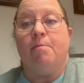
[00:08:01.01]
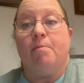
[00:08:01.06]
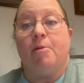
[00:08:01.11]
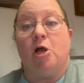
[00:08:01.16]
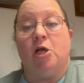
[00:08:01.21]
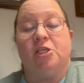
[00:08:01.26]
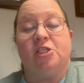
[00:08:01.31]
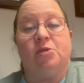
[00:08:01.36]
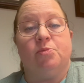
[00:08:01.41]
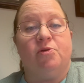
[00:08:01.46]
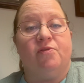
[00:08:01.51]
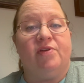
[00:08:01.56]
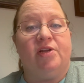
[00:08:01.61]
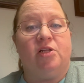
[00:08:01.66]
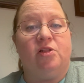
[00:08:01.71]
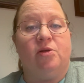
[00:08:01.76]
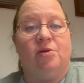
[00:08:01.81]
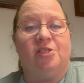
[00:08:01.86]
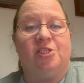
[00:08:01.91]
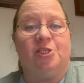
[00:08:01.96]
Also moving
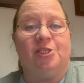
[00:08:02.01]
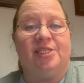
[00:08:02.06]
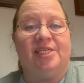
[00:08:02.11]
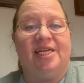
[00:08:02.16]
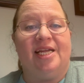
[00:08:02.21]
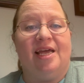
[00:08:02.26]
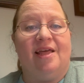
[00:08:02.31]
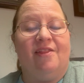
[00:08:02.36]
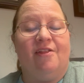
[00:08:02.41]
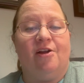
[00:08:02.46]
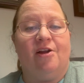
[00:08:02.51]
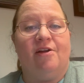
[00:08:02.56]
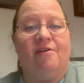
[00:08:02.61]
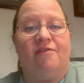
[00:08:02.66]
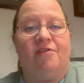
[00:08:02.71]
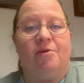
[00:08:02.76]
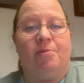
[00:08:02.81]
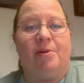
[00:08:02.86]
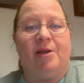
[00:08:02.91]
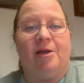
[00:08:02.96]
closer together.
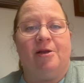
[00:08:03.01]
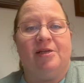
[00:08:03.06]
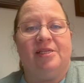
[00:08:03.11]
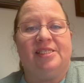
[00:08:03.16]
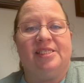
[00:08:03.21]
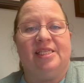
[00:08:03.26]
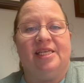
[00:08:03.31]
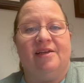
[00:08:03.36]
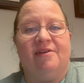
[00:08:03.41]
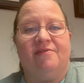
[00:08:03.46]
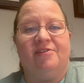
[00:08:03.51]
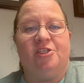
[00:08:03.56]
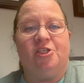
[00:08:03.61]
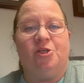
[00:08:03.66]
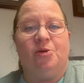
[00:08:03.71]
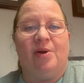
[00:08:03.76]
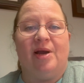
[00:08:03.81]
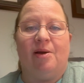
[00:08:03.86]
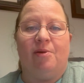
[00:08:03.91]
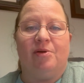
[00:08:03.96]
If the parents live
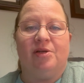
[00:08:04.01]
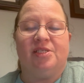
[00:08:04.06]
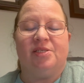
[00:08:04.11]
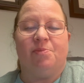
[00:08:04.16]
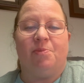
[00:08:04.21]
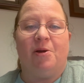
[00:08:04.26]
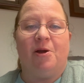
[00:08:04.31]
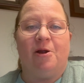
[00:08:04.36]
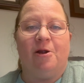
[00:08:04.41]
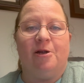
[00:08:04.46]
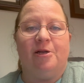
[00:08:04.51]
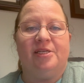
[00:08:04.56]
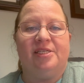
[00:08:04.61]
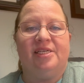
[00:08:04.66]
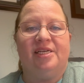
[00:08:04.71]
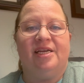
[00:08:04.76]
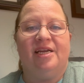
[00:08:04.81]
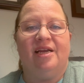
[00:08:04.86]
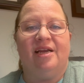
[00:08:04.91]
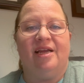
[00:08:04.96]
2 hours apart
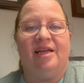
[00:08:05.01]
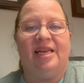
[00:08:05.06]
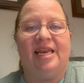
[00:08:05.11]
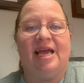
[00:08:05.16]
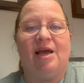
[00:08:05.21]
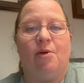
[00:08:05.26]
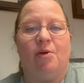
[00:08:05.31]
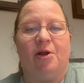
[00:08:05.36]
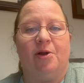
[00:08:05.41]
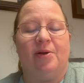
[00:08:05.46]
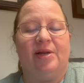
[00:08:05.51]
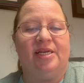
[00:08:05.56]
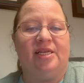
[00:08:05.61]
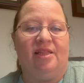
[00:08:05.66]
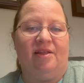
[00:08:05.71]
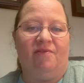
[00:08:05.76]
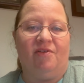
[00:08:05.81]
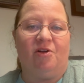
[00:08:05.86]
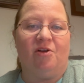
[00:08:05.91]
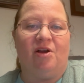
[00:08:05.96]
and now are going to
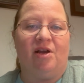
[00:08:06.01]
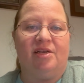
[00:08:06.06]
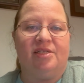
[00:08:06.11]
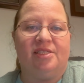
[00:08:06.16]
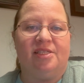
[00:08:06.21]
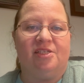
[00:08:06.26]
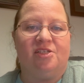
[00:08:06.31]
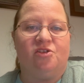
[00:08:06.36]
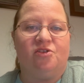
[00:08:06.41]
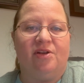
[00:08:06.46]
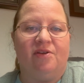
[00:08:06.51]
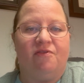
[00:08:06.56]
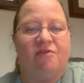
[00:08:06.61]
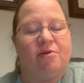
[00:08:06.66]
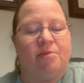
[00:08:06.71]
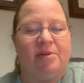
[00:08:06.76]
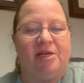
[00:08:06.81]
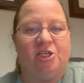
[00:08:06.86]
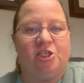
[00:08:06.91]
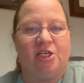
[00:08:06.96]
live across the street
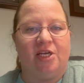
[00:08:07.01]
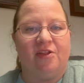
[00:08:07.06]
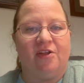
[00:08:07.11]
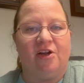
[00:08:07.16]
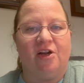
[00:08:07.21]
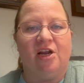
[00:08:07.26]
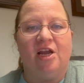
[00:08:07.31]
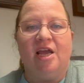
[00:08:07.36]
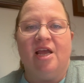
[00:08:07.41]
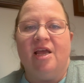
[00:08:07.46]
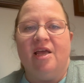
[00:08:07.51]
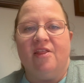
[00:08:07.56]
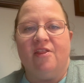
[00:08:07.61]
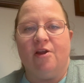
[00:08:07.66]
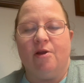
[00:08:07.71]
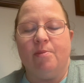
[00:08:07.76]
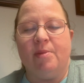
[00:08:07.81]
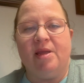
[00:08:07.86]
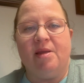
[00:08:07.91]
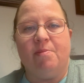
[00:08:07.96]
from each other,
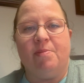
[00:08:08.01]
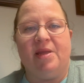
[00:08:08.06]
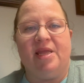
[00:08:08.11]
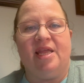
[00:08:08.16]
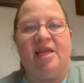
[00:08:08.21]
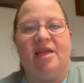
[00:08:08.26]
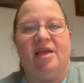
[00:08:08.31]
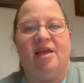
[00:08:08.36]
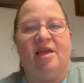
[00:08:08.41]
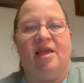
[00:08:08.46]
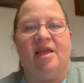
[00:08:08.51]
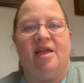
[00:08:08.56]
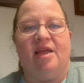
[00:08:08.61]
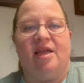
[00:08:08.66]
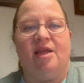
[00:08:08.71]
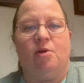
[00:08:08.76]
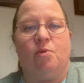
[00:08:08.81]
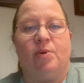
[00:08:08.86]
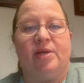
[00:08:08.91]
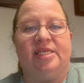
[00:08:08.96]
there may be
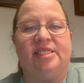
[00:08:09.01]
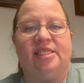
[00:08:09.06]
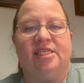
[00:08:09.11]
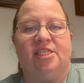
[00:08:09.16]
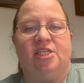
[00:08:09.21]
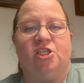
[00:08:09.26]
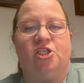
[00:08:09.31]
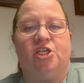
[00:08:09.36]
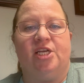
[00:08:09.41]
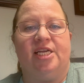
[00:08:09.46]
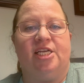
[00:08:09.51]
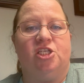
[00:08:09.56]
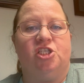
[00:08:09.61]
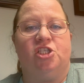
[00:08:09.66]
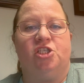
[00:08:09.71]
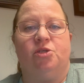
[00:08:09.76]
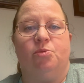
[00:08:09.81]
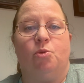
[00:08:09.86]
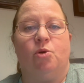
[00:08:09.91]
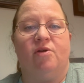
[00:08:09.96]
a reason to change
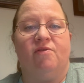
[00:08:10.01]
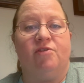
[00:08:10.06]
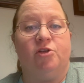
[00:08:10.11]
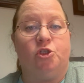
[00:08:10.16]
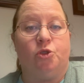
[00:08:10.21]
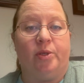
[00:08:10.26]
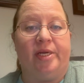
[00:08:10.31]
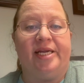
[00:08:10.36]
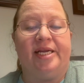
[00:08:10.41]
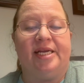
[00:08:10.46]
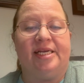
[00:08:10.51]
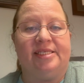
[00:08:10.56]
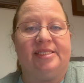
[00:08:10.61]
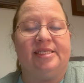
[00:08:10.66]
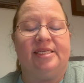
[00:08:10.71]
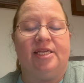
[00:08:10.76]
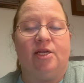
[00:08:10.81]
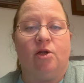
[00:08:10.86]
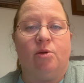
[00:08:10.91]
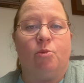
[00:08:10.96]
to more of a joint
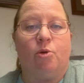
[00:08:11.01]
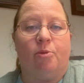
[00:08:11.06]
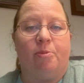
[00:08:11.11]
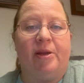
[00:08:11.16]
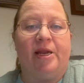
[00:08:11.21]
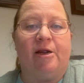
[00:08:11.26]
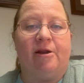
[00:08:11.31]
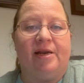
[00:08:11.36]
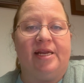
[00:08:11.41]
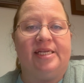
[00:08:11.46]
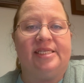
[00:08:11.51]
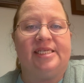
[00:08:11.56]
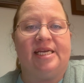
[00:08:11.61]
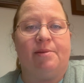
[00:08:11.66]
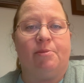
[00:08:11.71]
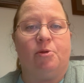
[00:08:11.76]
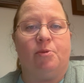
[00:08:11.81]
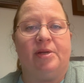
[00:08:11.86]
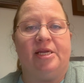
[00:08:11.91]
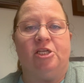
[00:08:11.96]
custody or more parenting
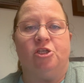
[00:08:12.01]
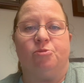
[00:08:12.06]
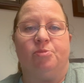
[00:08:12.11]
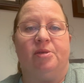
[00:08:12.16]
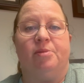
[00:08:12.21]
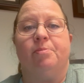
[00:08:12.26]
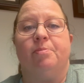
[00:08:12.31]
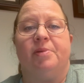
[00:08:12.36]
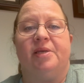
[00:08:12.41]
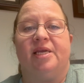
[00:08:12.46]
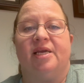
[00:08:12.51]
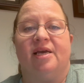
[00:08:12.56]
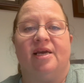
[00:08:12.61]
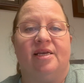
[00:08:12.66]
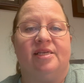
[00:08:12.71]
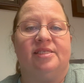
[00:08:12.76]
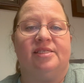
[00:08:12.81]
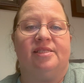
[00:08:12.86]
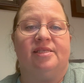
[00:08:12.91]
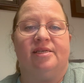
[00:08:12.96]
time arrangement
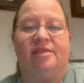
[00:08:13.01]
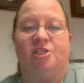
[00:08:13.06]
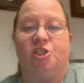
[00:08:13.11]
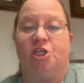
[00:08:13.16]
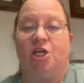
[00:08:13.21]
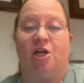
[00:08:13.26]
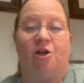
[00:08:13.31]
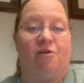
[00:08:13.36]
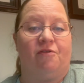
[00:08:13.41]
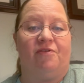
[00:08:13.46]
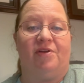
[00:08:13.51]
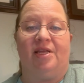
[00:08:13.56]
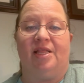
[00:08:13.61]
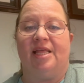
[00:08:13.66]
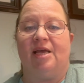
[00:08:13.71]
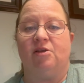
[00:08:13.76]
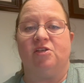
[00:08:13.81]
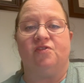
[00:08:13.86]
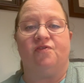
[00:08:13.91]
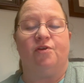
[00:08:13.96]
because the geography
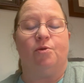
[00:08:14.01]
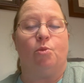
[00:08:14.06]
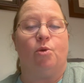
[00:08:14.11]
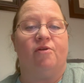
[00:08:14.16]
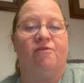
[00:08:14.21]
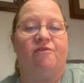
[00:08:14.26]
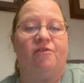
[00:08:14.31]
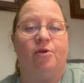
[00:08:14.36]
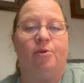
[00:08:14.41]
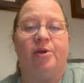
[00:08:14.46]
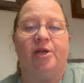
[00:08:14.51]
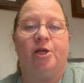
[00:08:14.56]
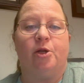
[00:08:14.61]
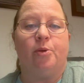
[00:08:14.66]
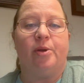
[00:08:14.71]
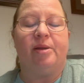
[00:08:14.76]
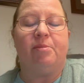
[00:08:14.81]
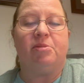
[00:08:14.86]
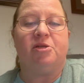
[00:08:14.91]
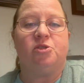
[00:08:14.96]
allows for more fluid
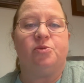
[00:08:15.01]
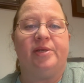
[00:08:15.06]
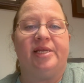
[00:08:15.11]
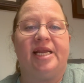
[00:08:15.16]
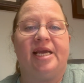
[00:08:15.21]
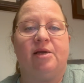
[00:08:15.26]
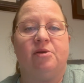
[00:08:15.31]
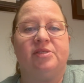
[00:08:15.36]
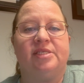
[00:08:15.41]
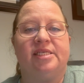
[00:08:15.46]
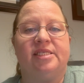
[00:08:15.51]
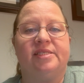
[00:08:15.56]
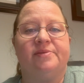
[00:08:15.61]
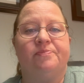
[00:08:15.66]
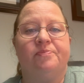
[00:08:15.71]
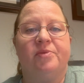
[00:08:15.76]
going between houses.